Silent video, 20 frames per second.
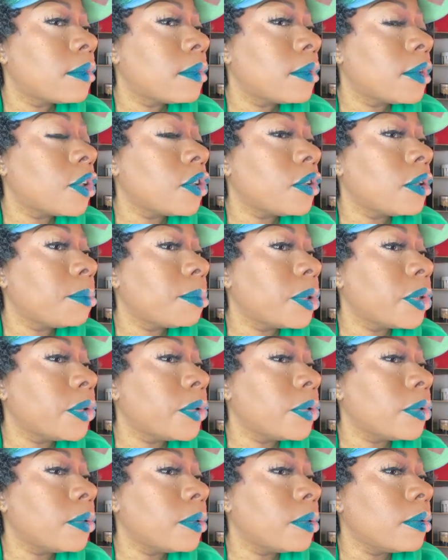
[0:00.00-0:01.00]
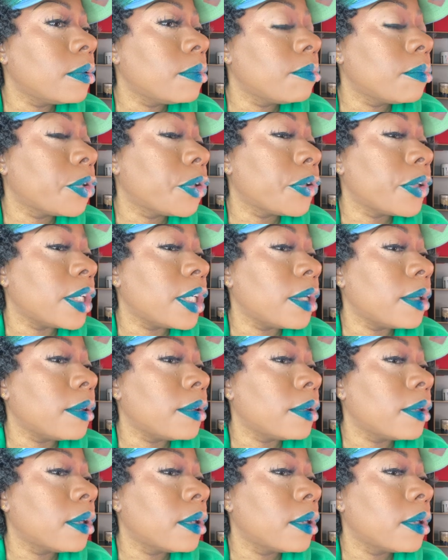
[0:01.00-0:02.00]
to the blue
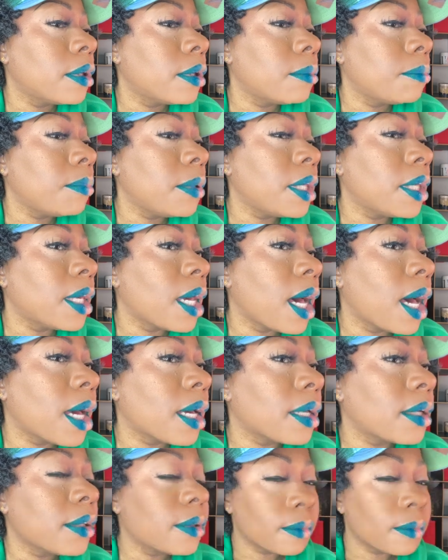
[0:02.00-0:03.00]
green Peacock.